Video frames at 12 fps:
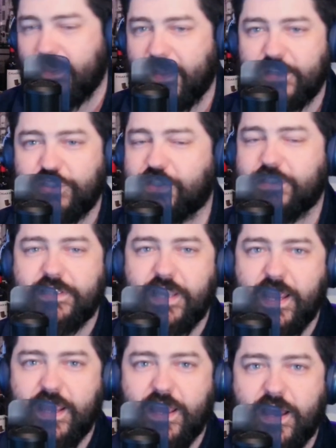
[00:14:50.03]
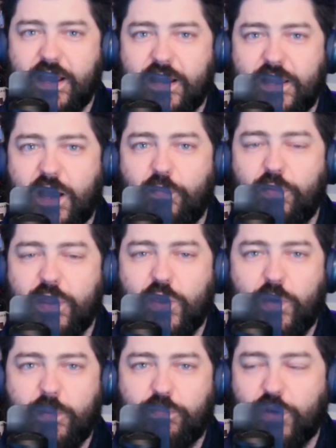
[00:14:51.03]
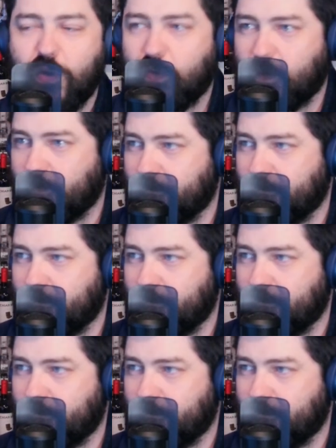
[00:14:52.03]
That's just a company going broke,